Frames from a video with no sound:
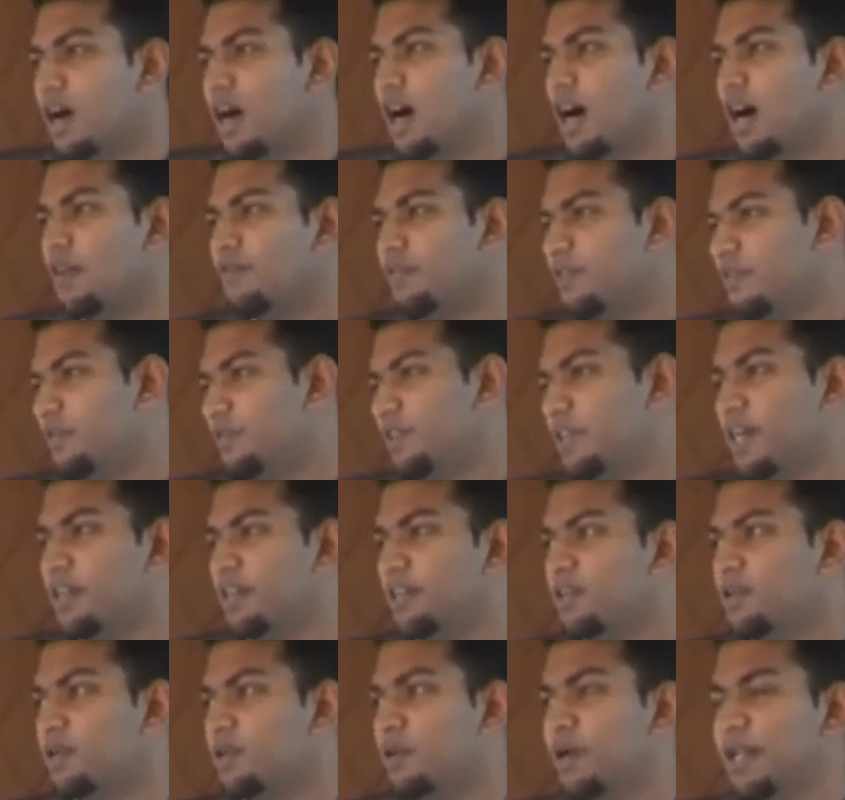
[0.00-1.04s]
Half of the
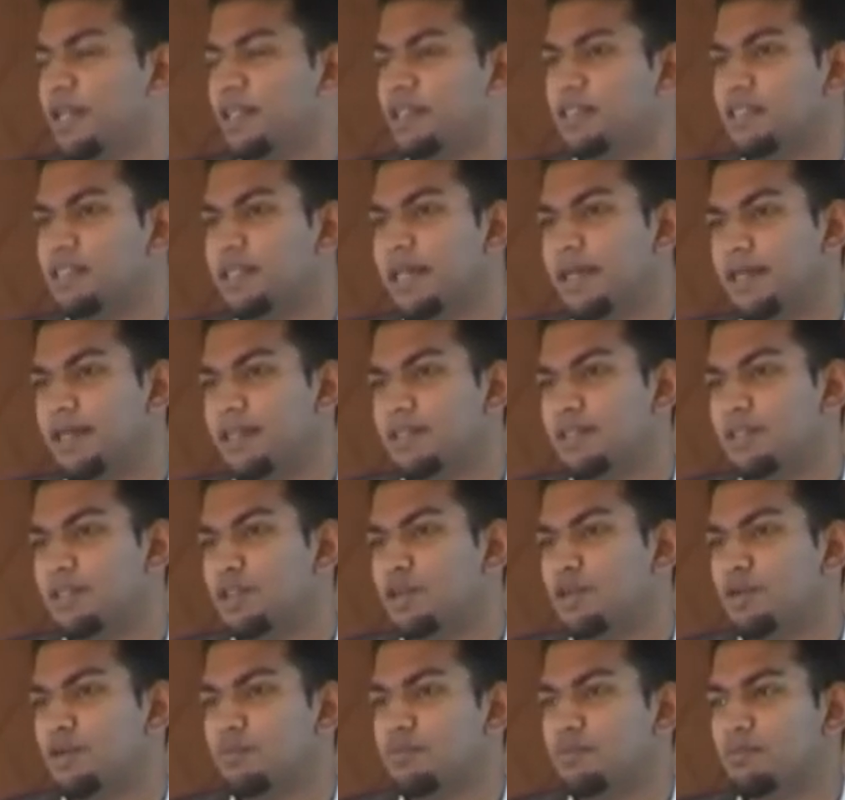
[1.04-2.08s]
other hoarding says,
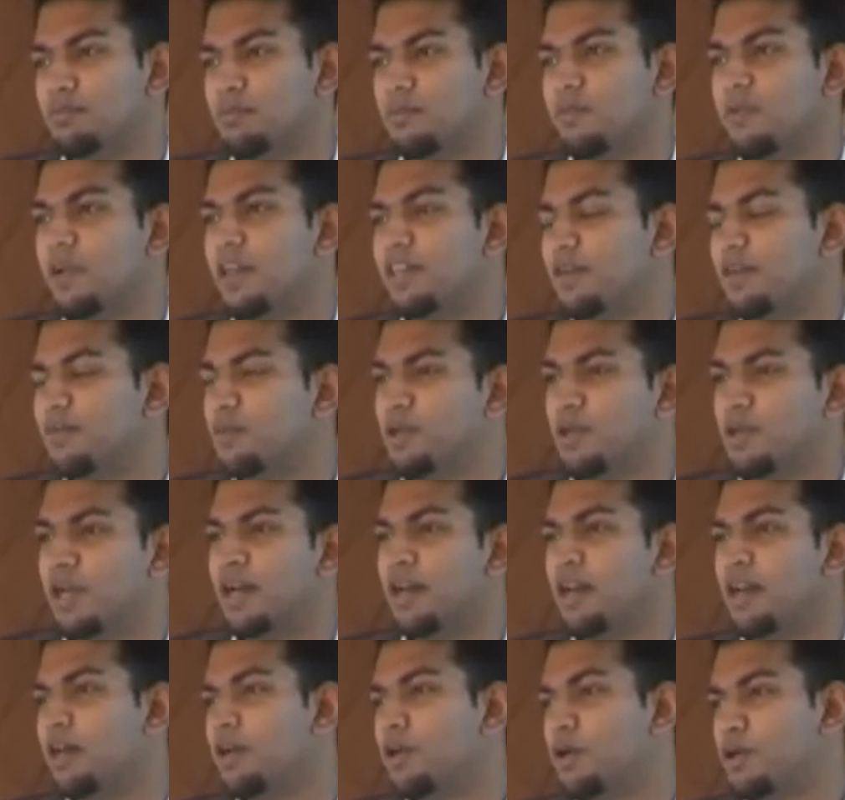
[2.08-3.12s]
welcome to
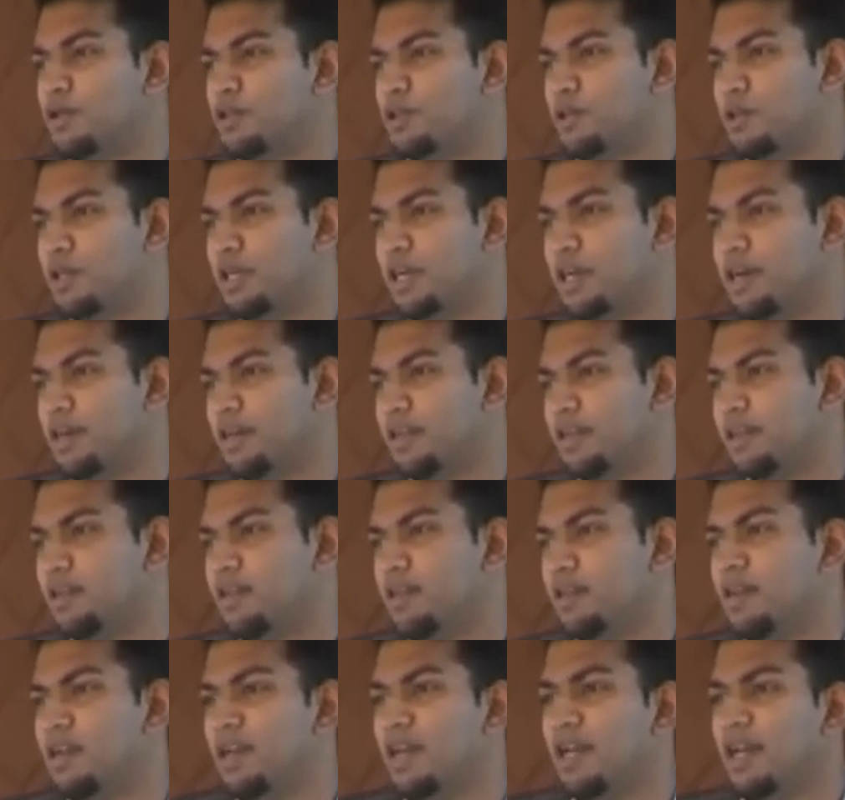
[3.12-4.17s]
Kerala, God's own country.
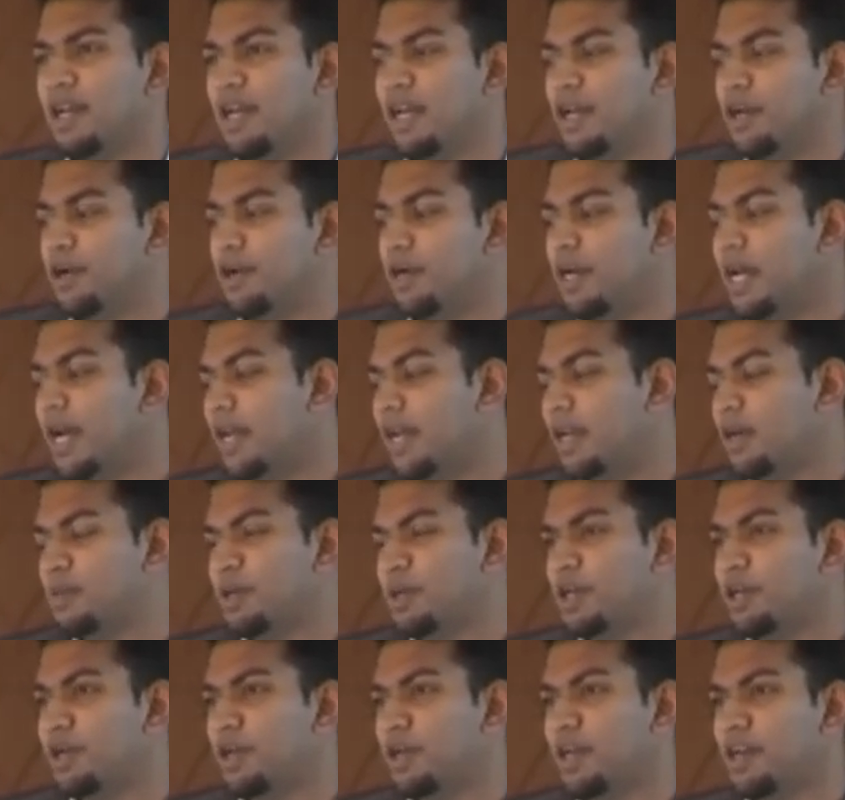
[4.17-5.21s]
Dial a
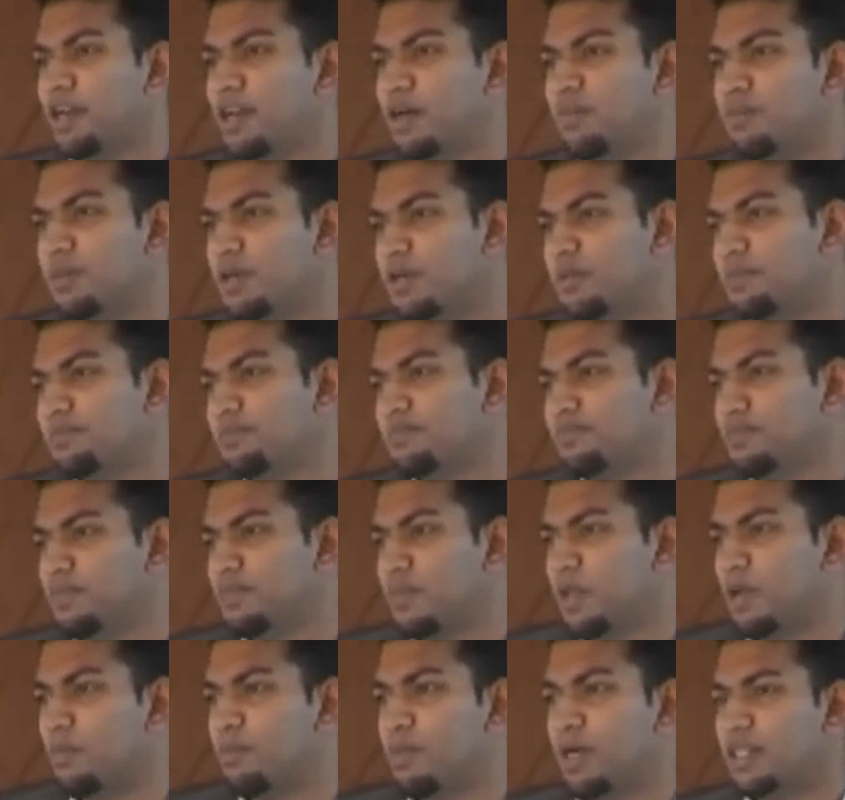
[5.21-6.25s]
particular number,
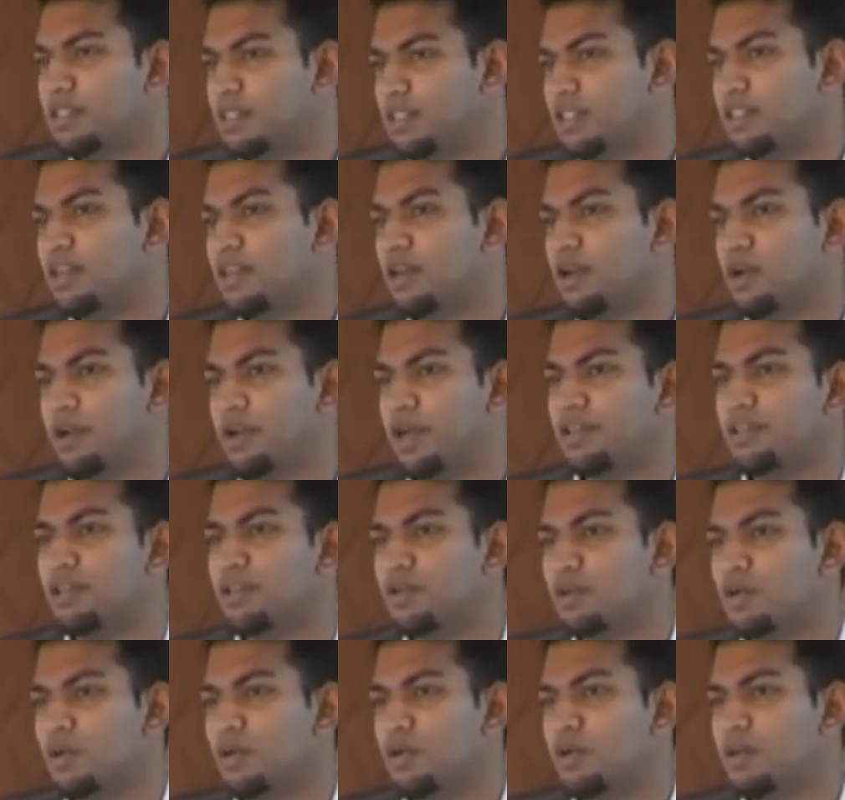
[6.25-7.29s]
punch in the
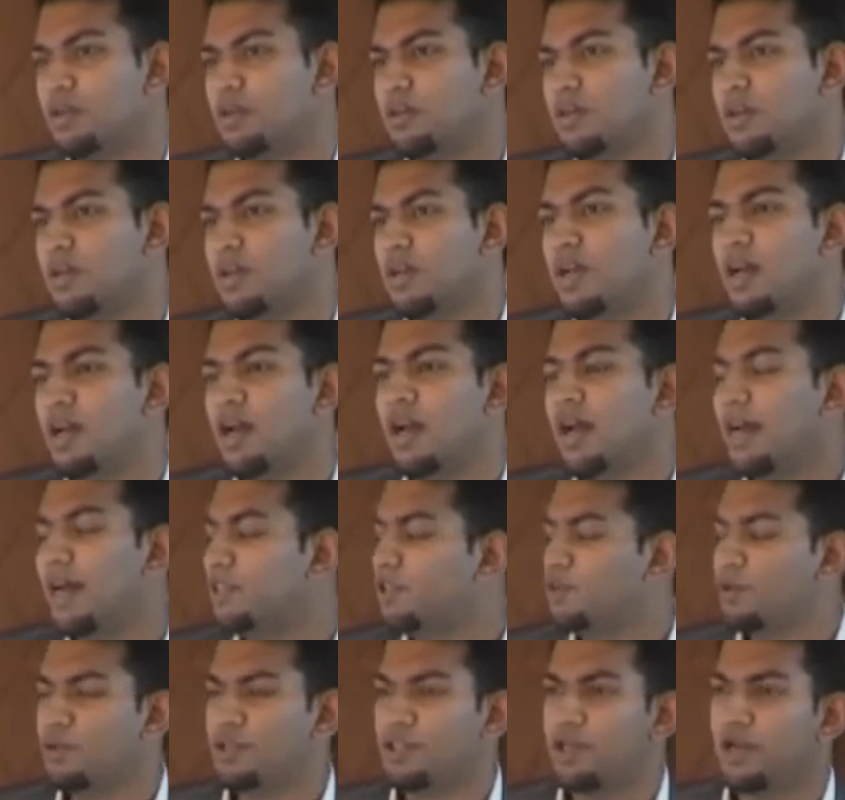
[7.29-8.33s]
location code,
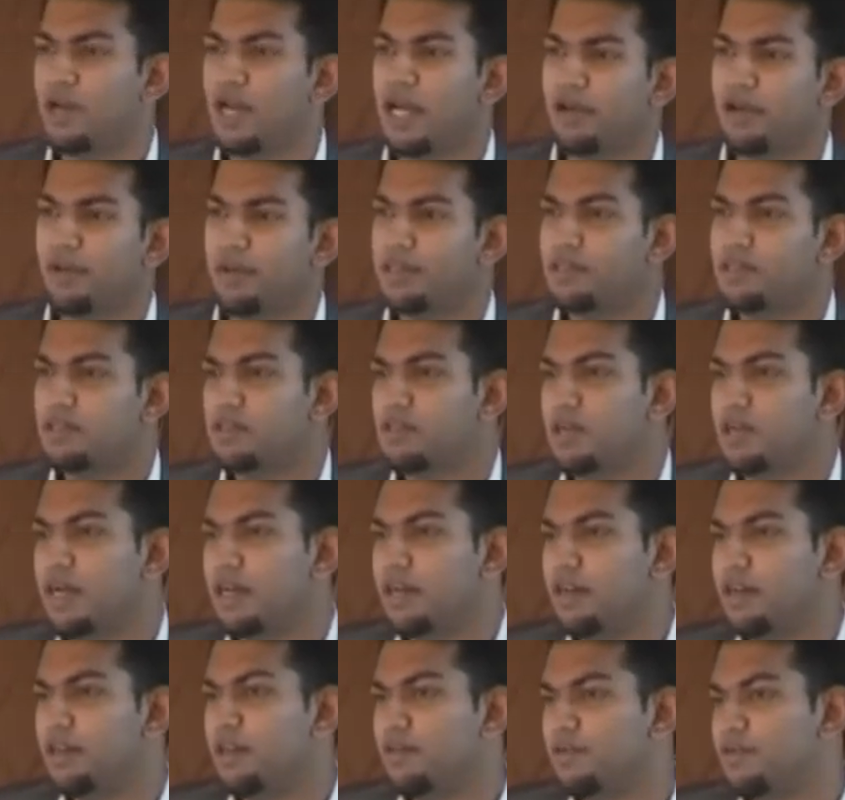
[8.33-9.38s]
and choose your language,
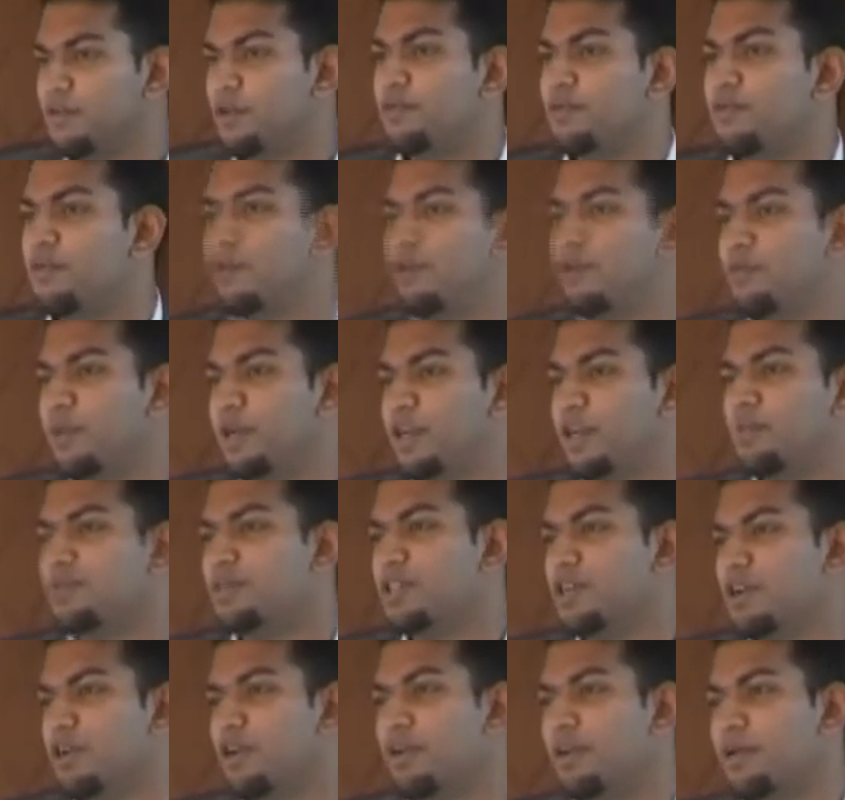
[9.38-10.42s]
and your phone becomes
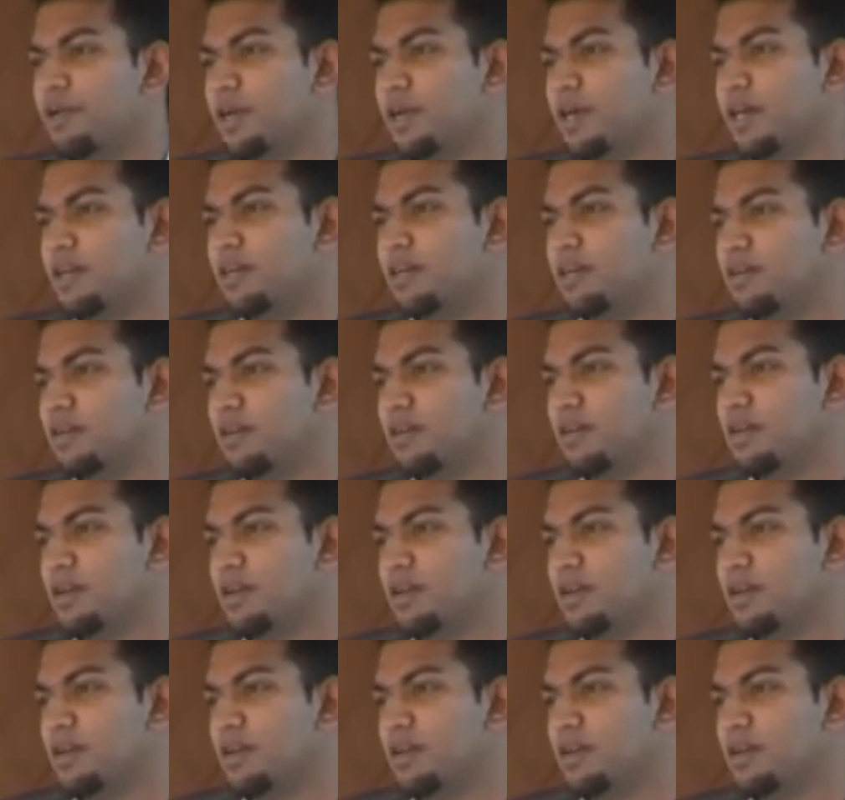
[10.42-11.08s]
your audio guide.